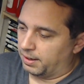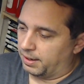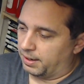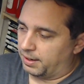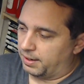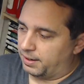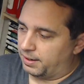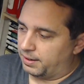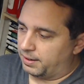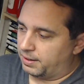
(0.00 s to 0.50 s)

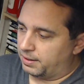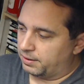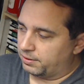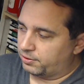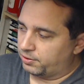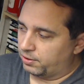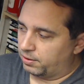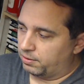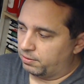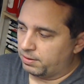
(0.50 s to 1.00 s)
Uh,
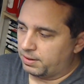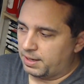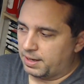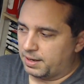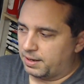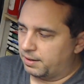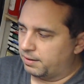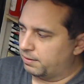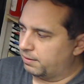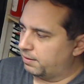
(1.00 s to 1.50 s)
so,
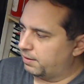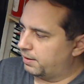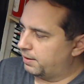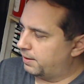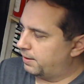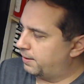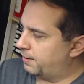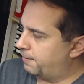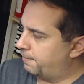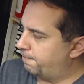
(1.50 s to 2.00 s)
yeah,
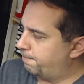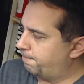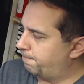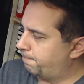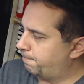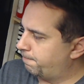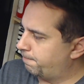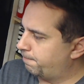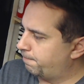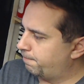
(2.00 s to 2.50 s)
um,
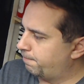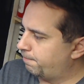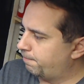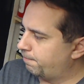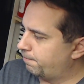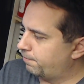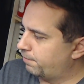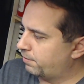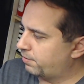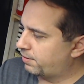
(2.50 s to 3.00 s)

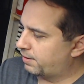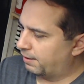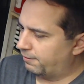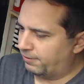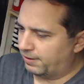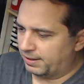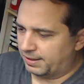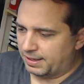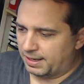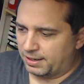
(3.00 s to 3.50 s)
stuff
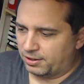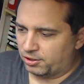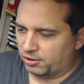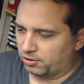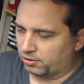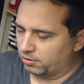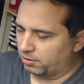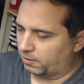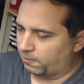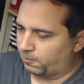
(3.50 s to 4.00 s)
like that,
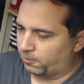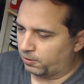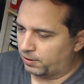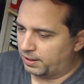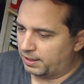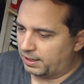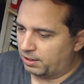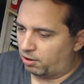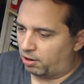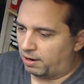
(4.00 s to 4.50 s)
just look for
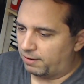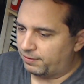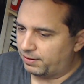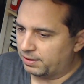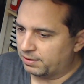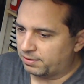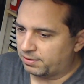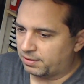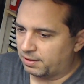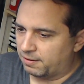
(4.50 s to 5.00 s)
any
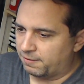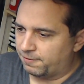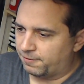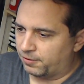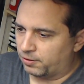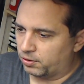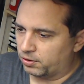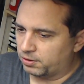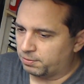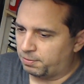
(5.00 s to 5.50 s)
obvious stuff
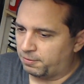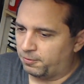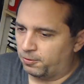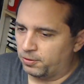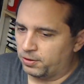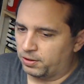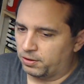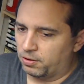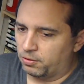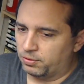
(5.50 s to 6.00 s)
first before
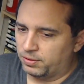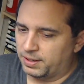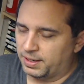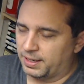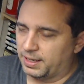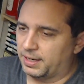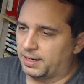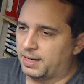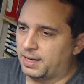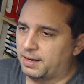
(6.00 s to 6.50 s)
you go
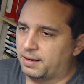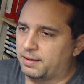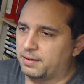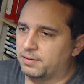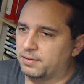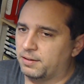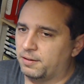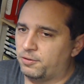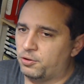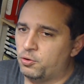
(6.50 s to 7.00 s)
digging in
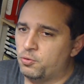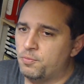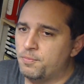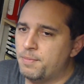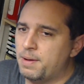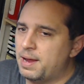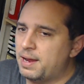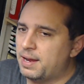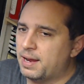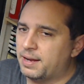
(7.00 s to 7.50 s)
because if you
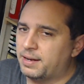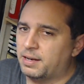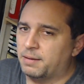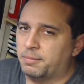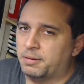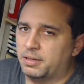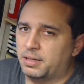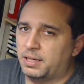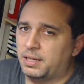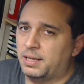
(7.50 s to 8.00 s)
may end up
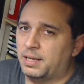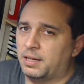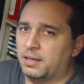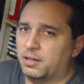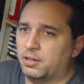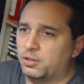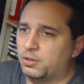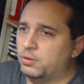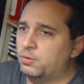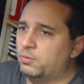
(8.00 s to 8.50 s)
cleaning
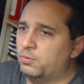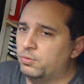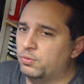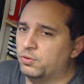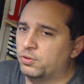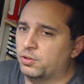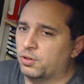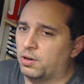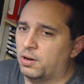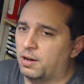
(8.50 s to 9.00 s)

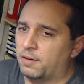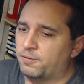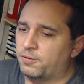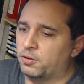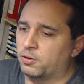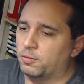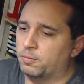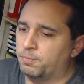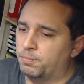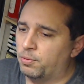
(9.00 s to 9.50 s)
clues off
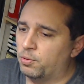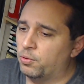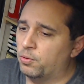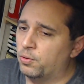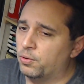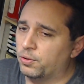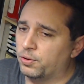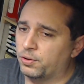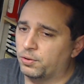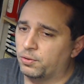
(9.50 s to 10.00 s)
your
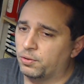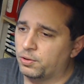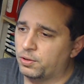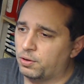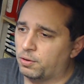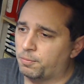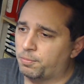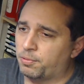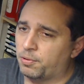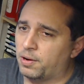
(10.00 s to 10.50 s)
board or
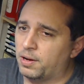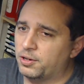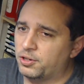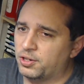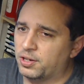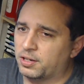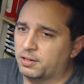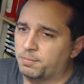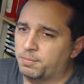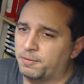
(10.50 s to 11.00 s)
your
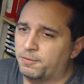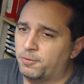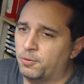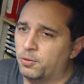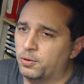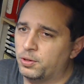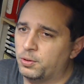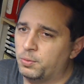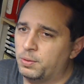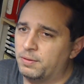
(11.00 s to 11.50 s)
project
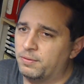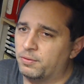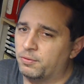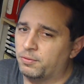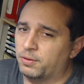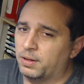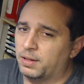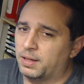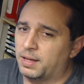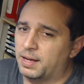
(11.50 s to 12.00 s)
before you even
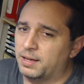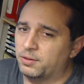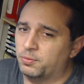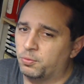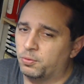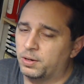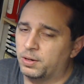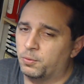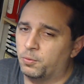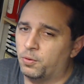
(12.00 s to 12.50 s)
realize
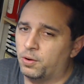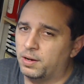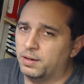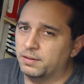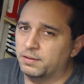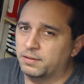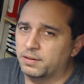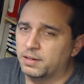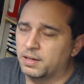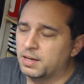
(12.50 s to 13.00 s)
what it
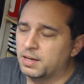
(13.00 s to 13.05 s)
was